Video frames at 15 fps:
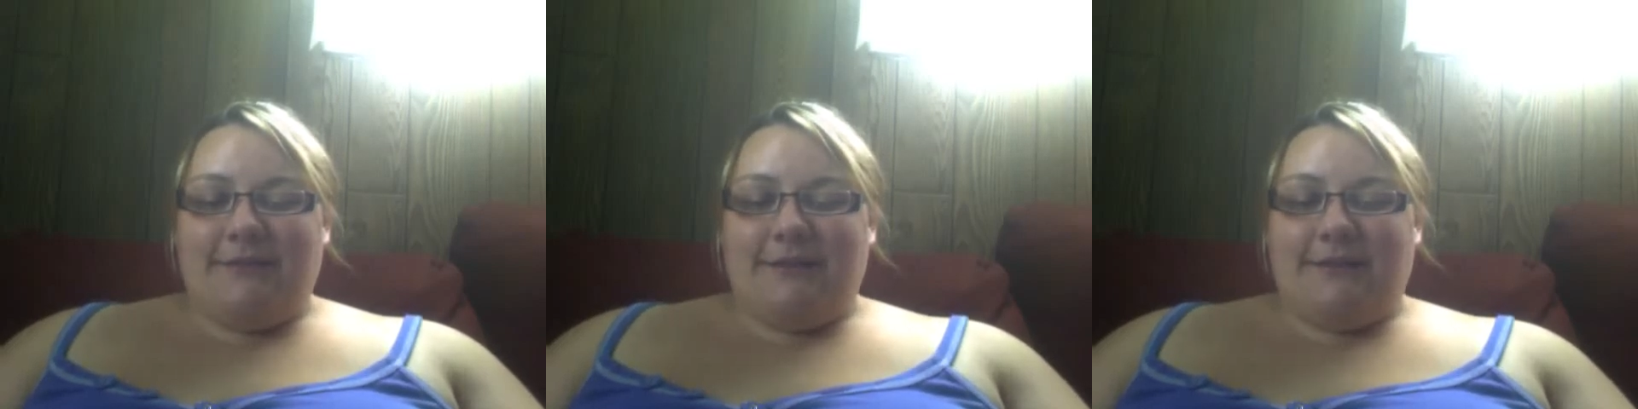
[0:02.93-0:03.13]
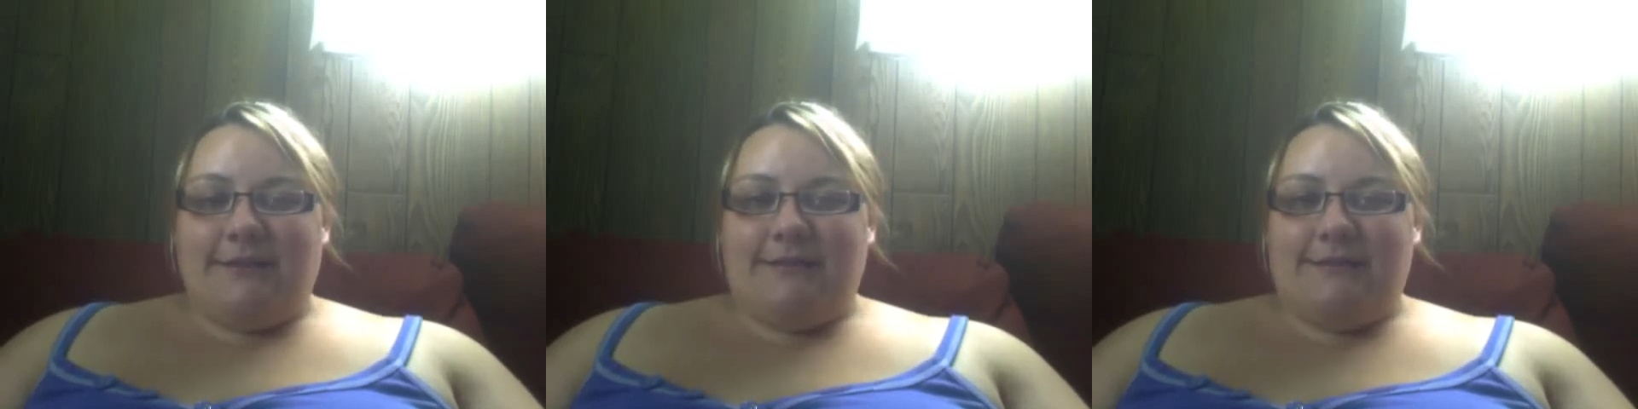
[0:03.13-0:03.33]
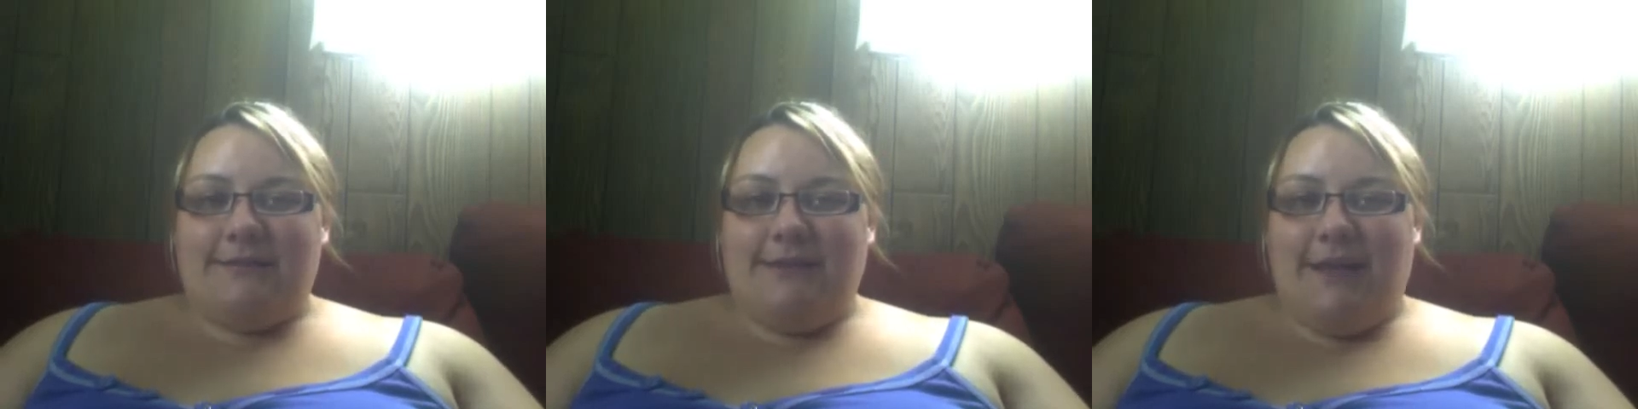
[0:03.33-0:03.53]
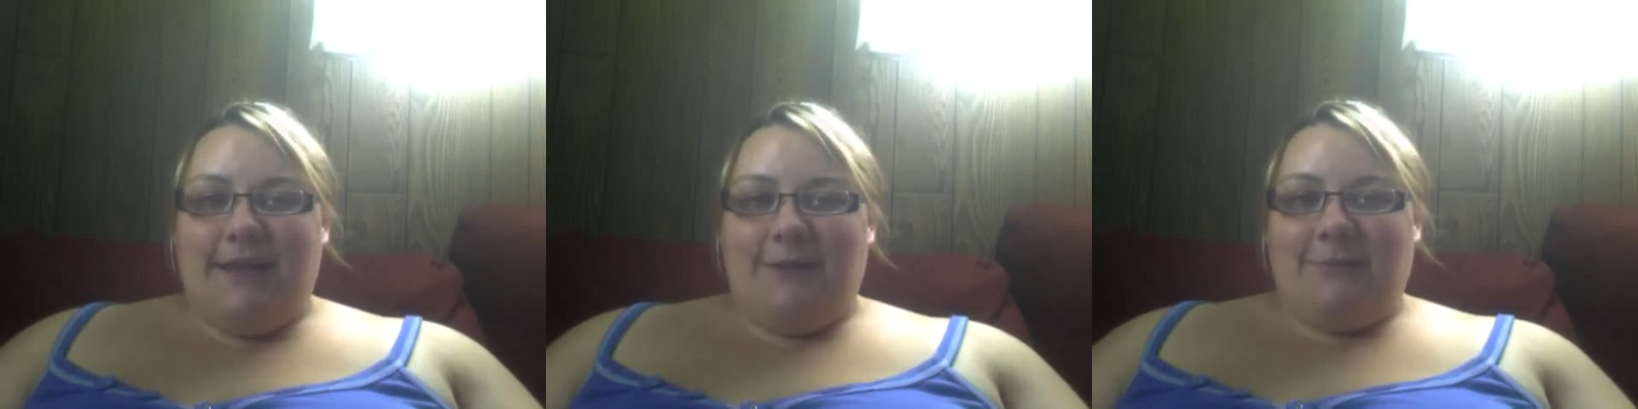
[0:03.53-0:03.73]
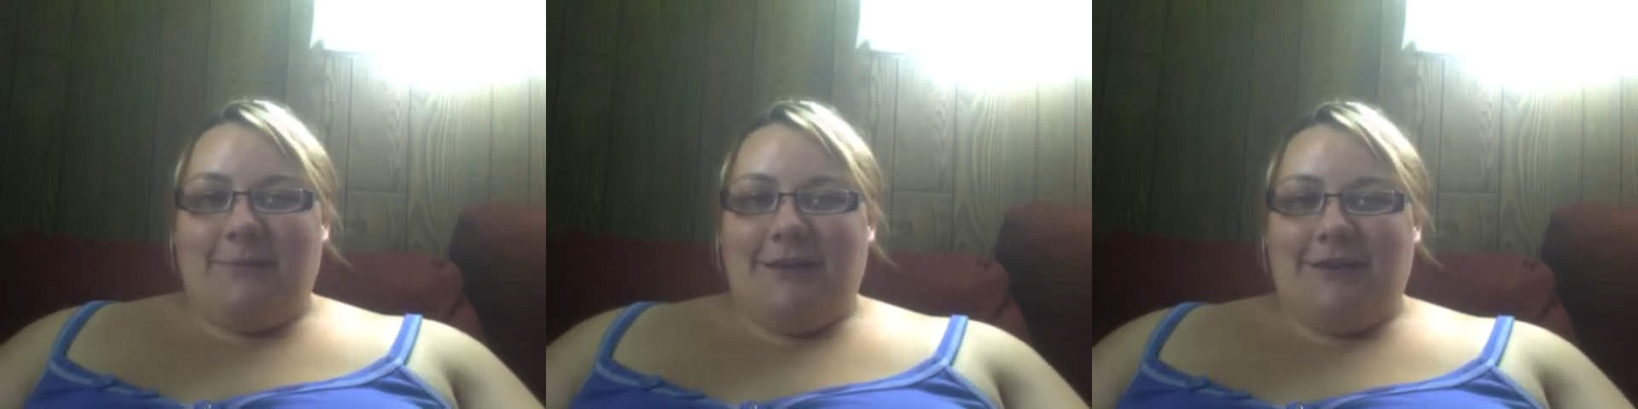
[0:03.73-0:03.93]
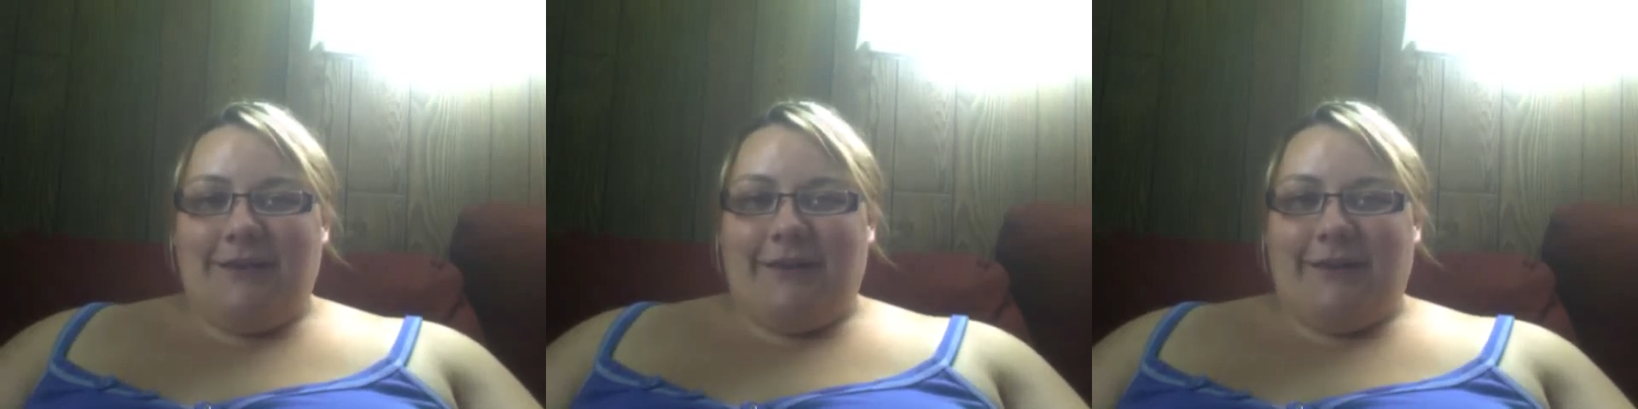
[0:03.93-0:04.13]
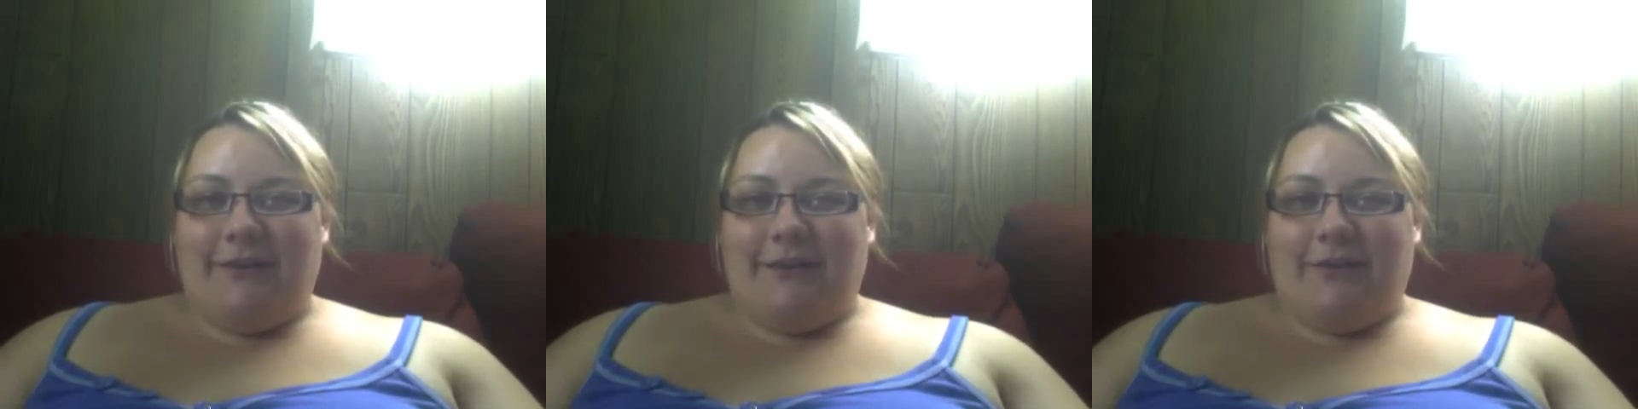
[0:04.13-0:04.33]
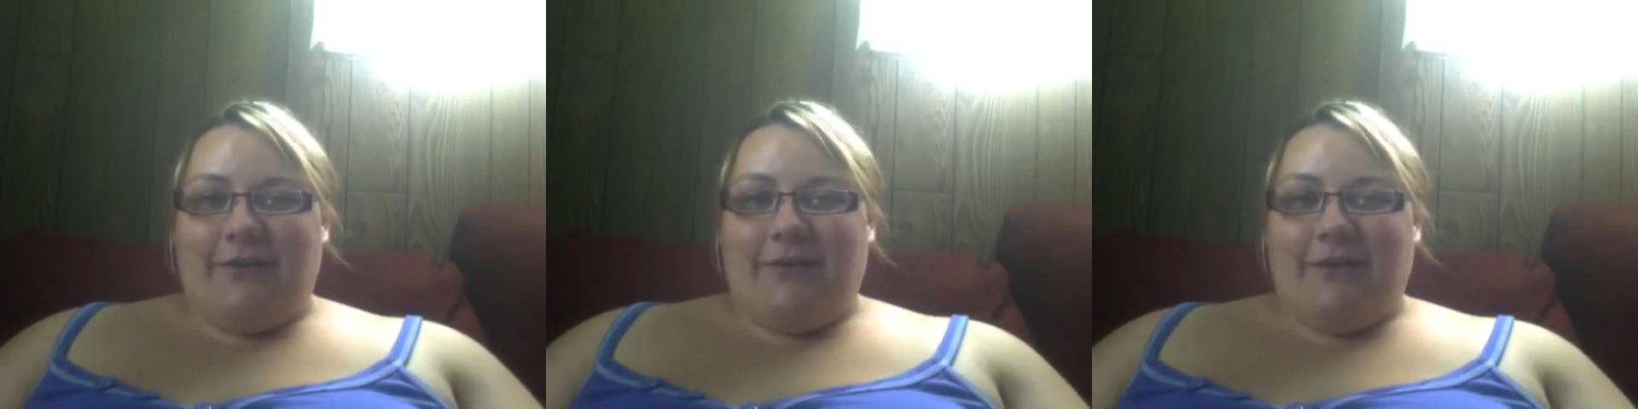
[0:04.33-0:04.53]
it's Amy
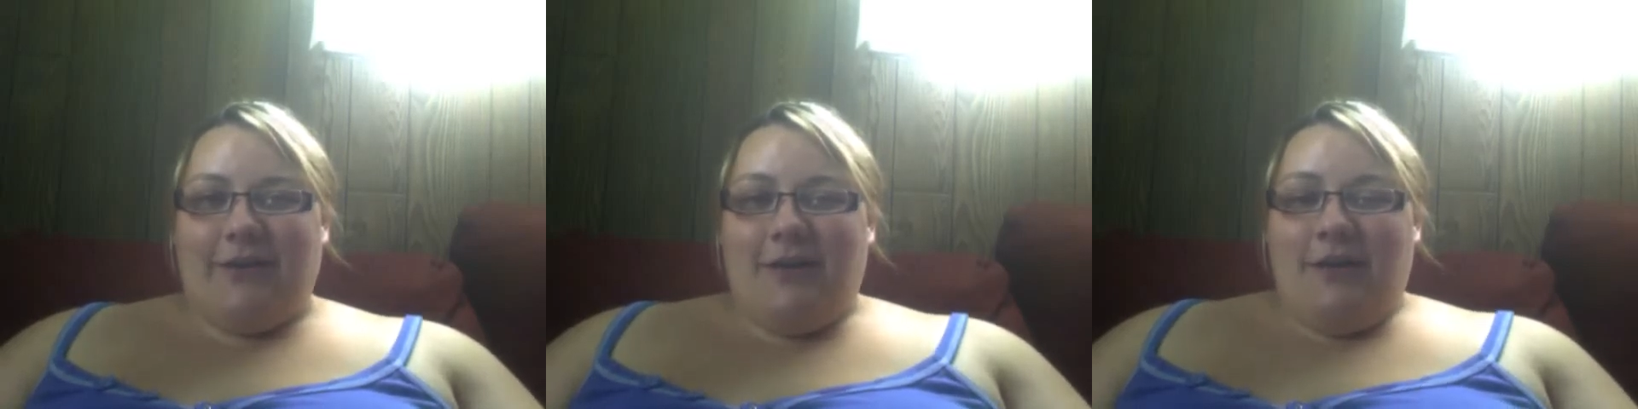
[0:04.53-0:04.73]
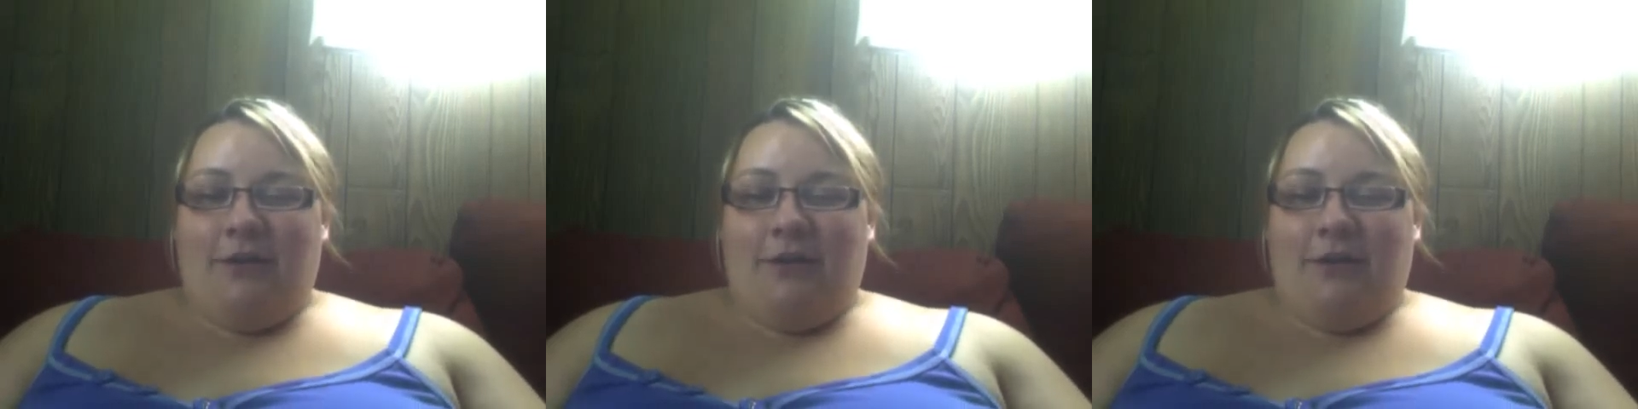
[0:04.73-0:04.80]
here.